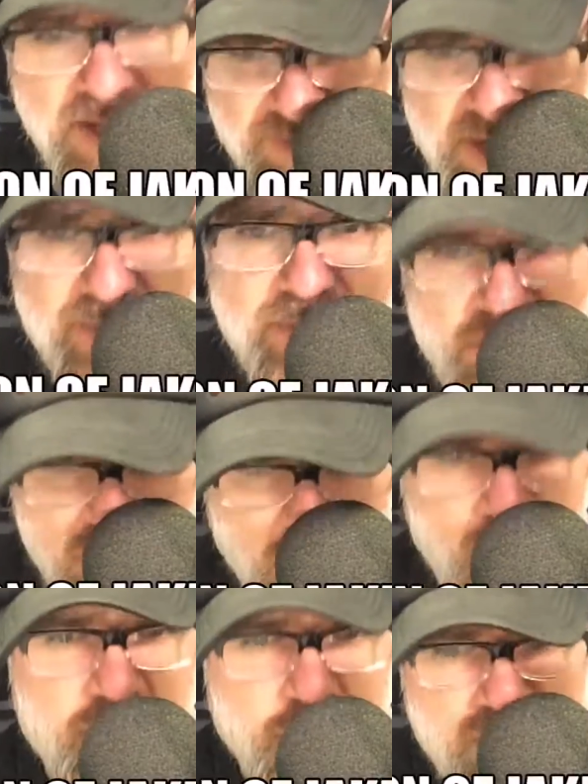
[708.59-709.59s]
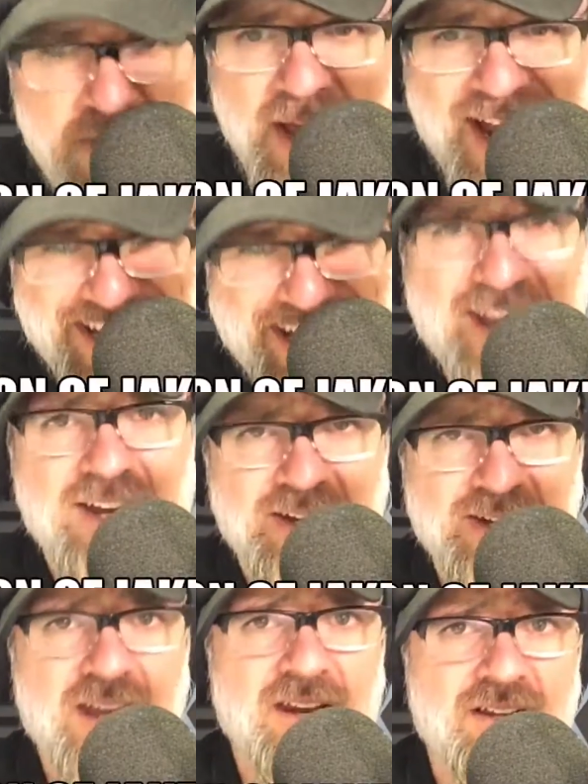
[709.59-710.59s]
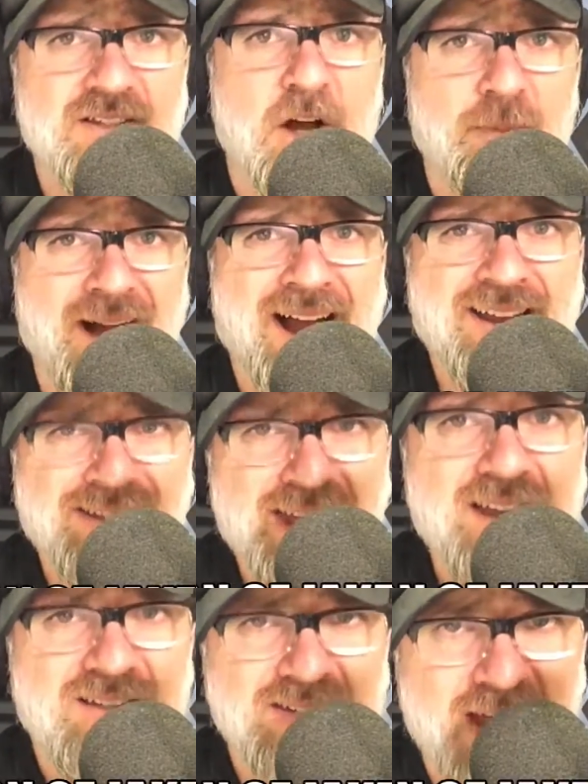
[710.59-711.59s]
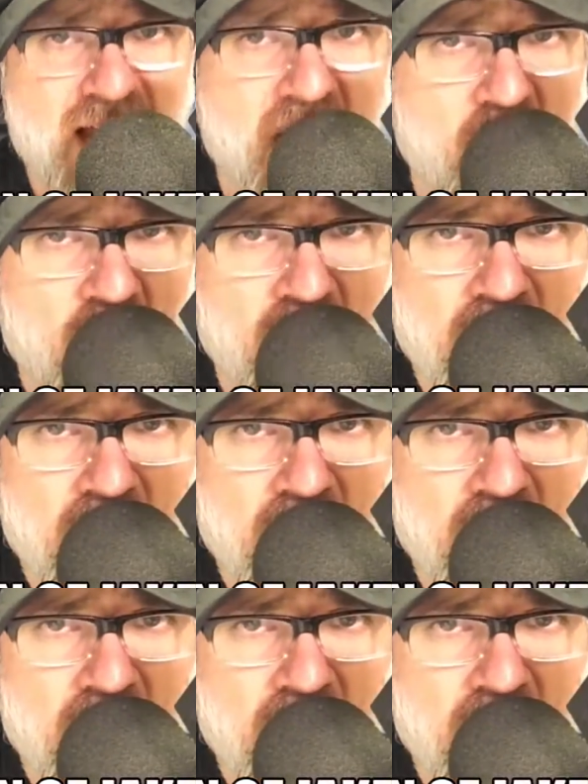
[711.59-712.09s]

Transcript: If given the choice between Nike and Adidas, I'll buy Adidas now.